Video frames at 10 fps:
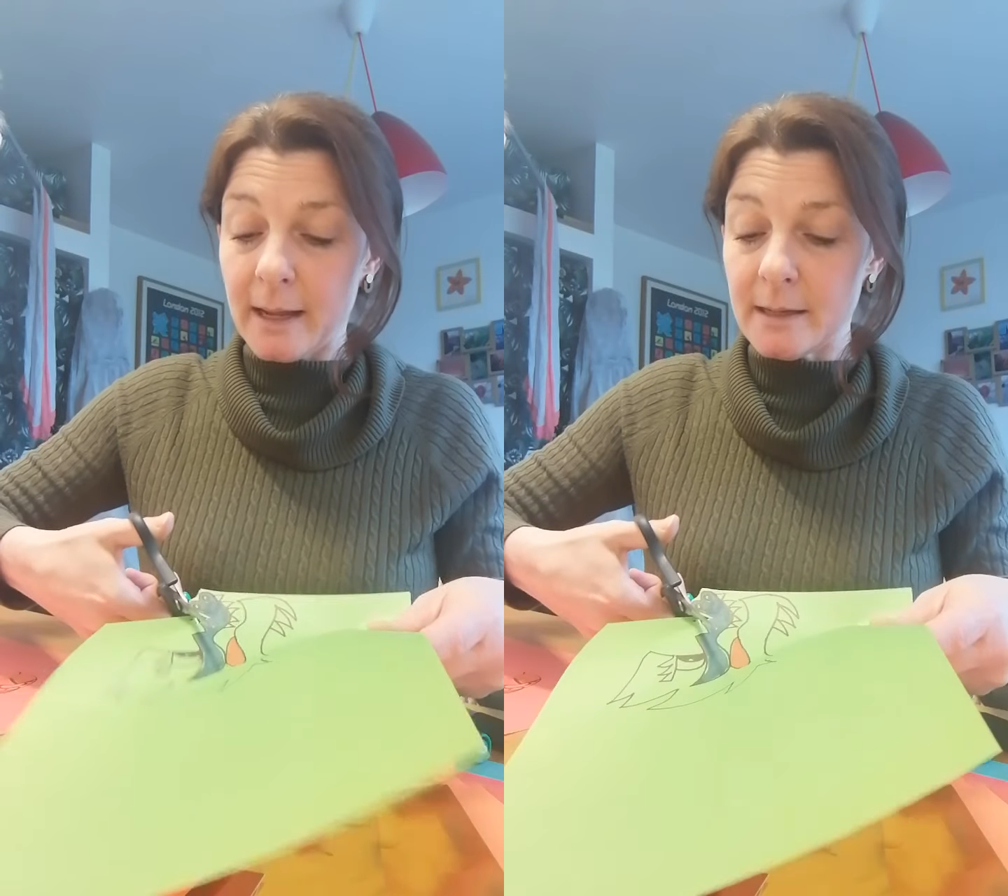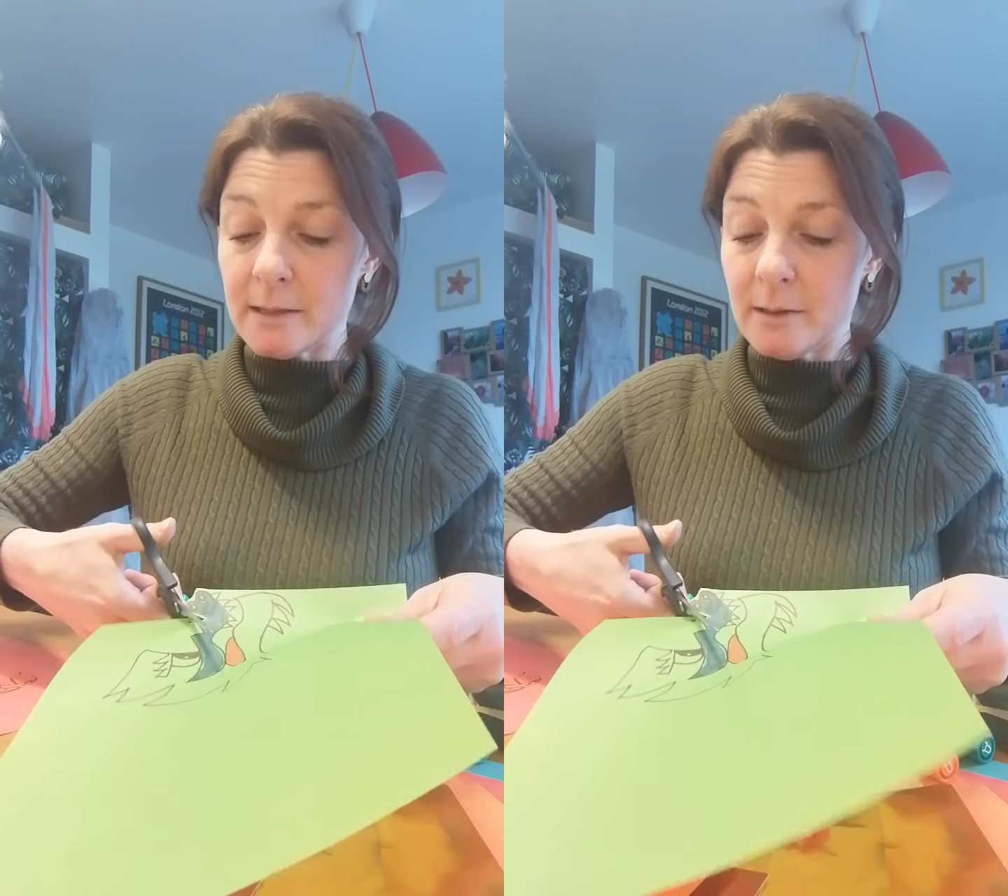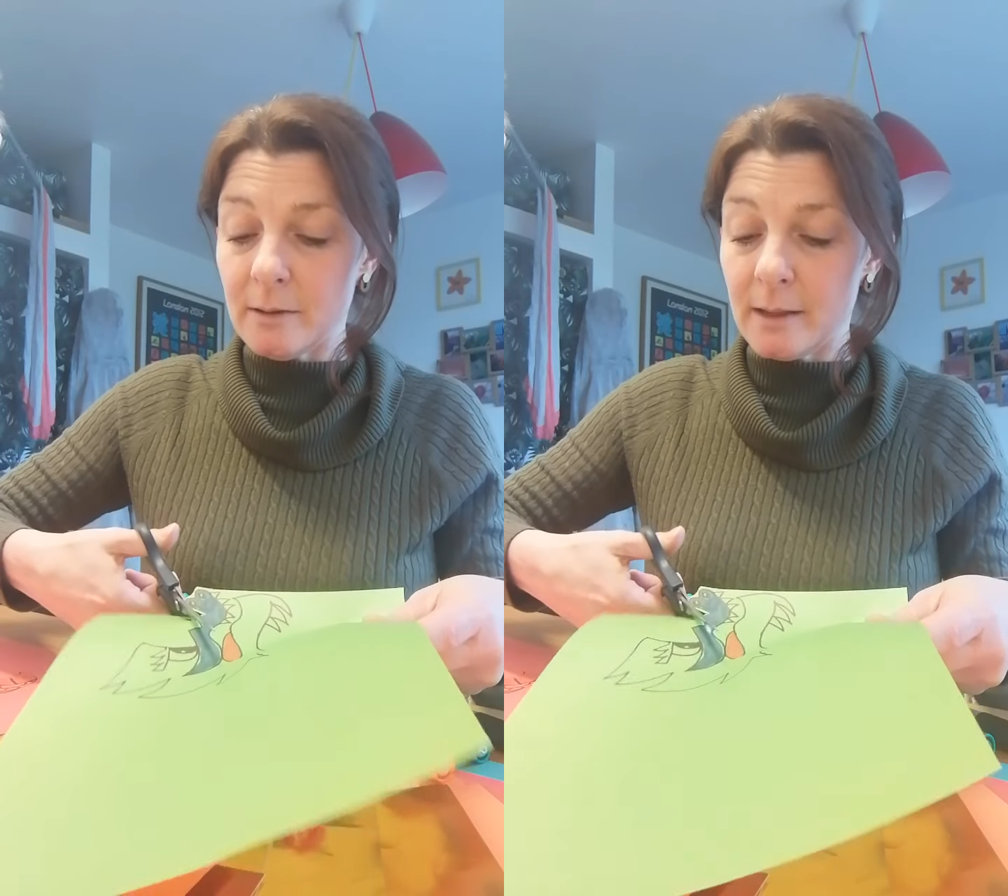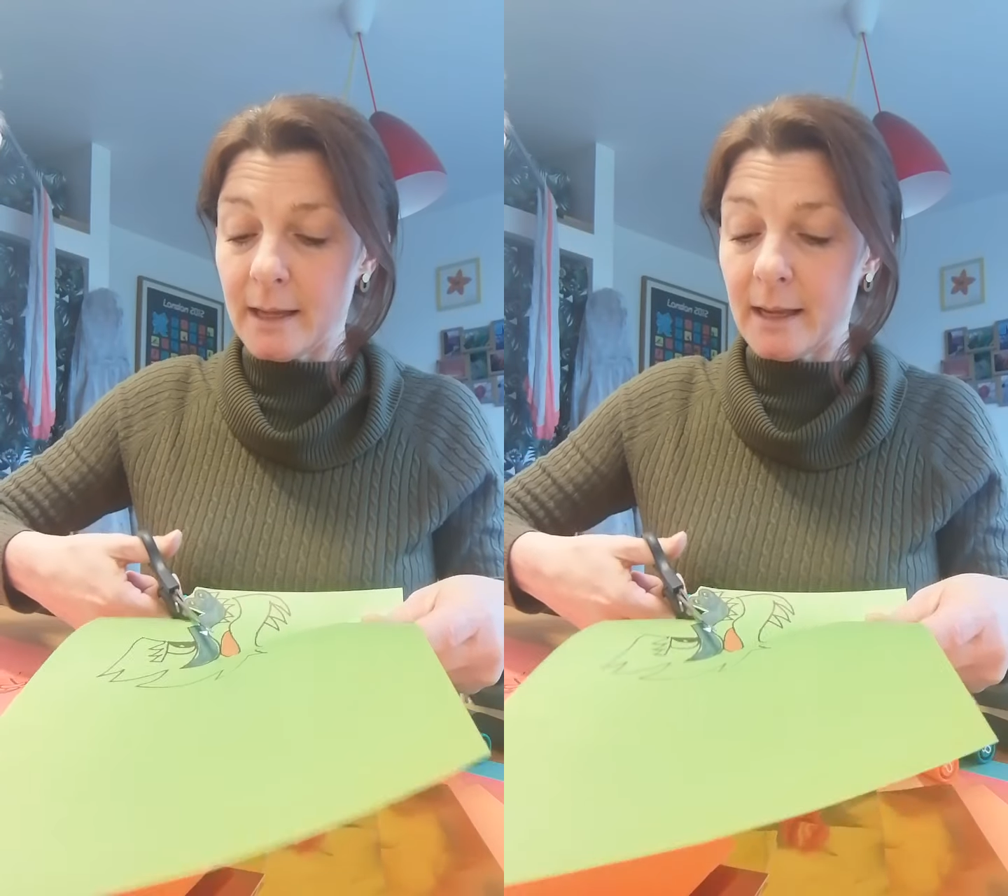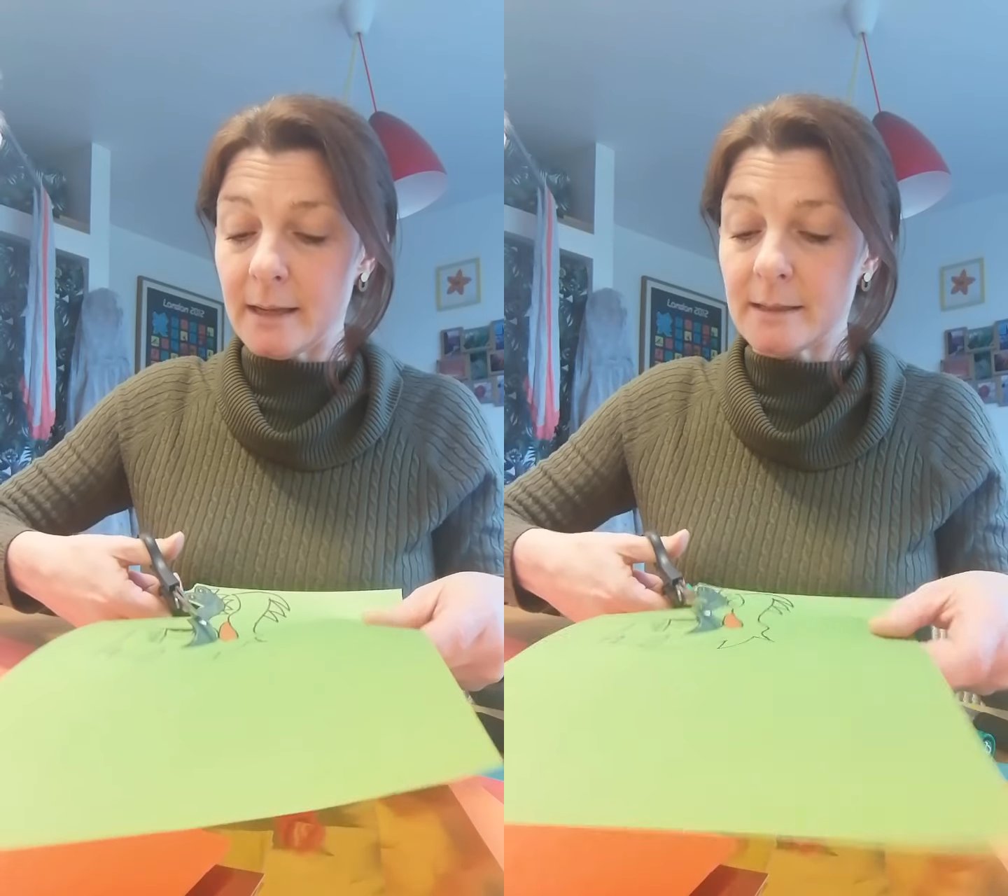I do
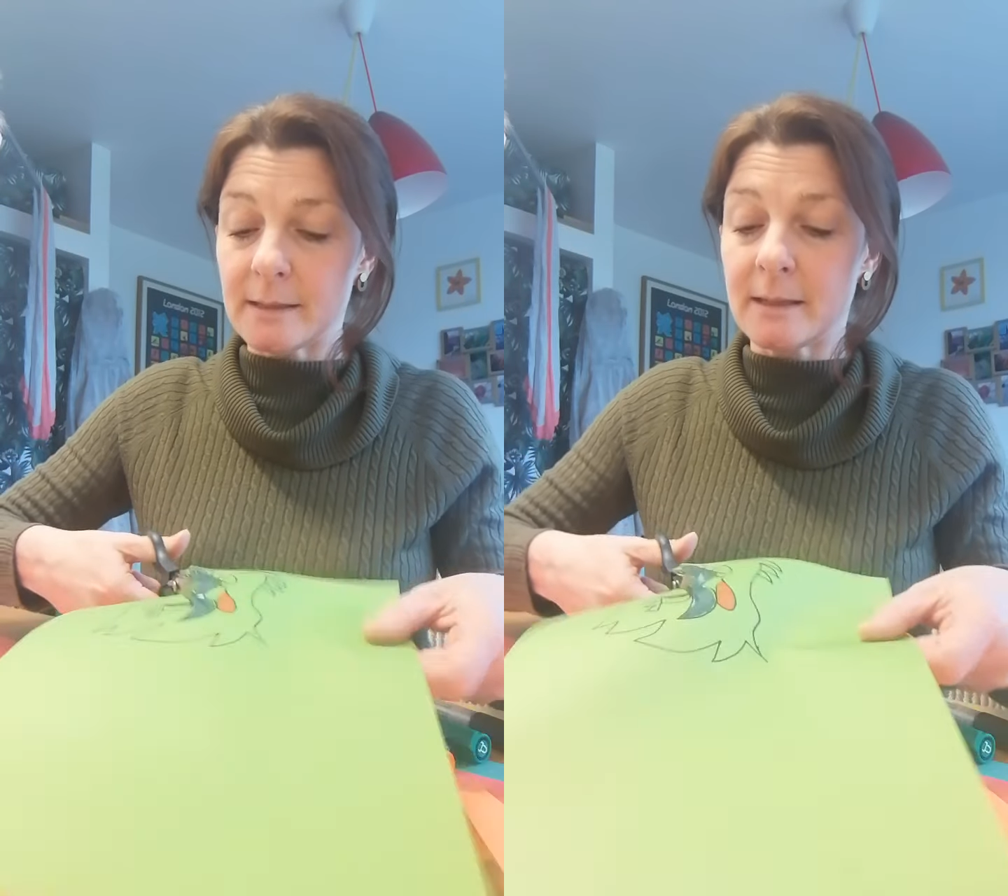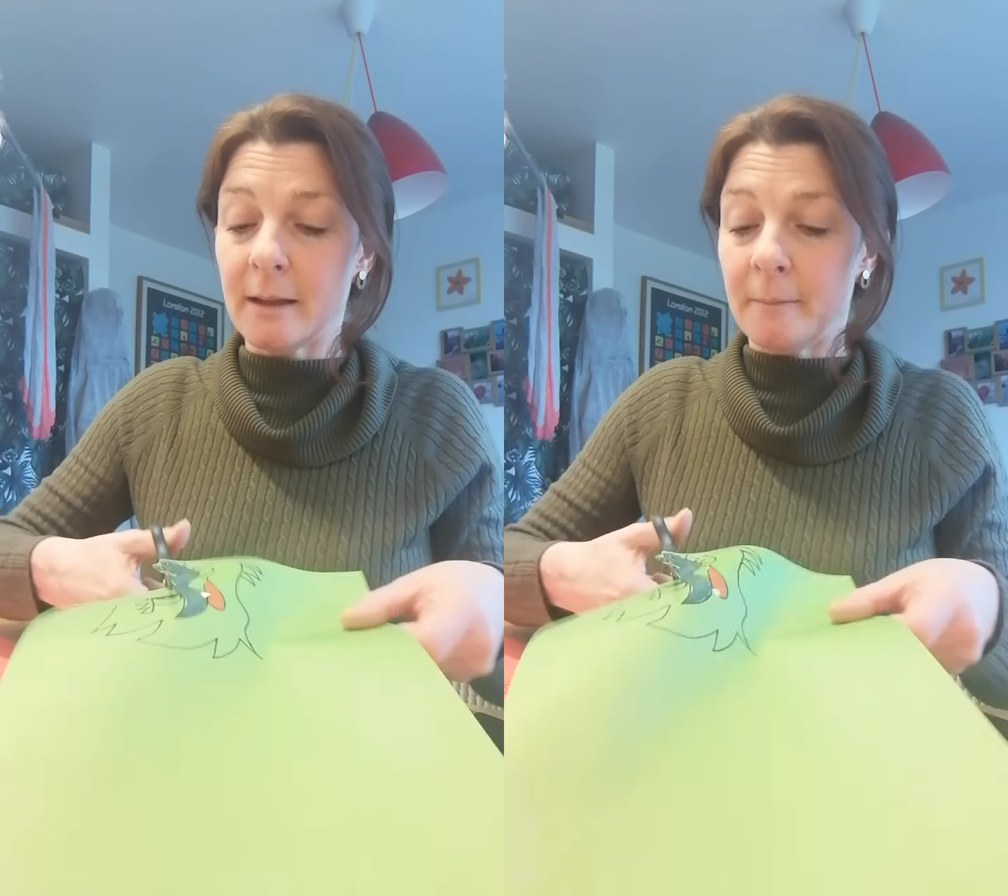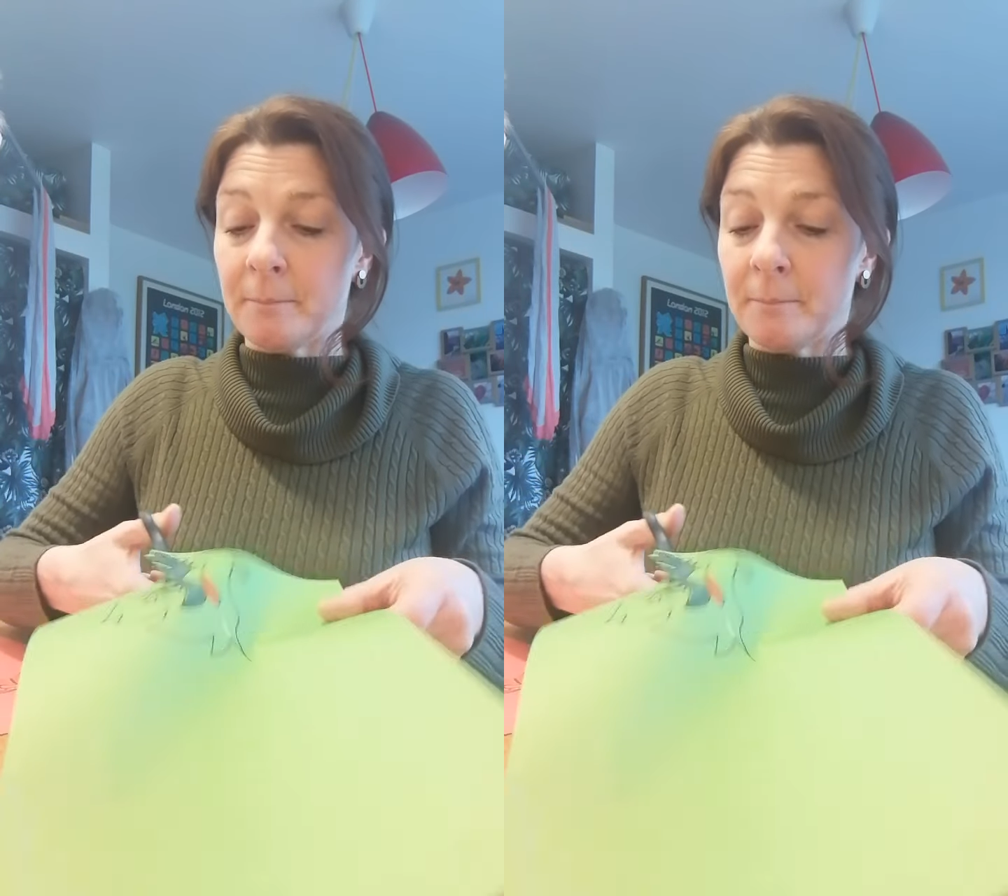this.